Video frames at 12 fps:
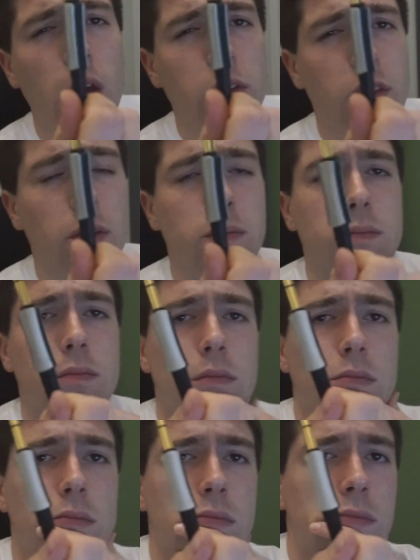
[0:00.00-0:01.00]
So
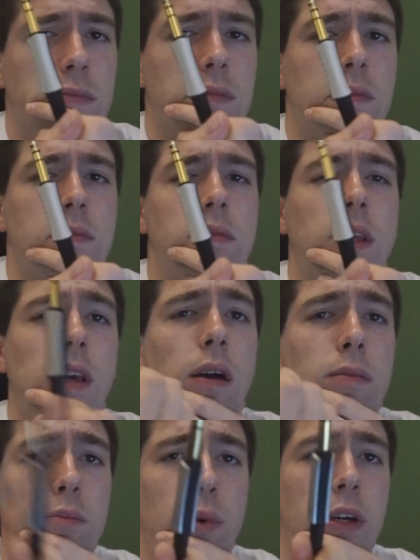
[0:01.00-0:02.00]
they
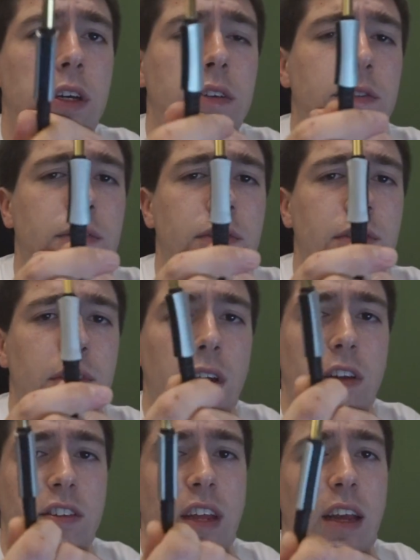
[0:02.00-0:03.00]
come with
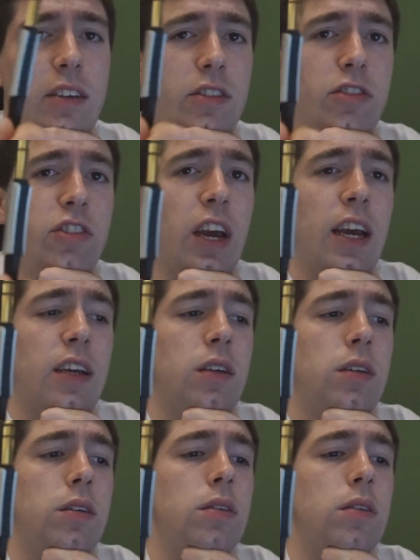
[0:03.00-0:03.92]
a standard jack,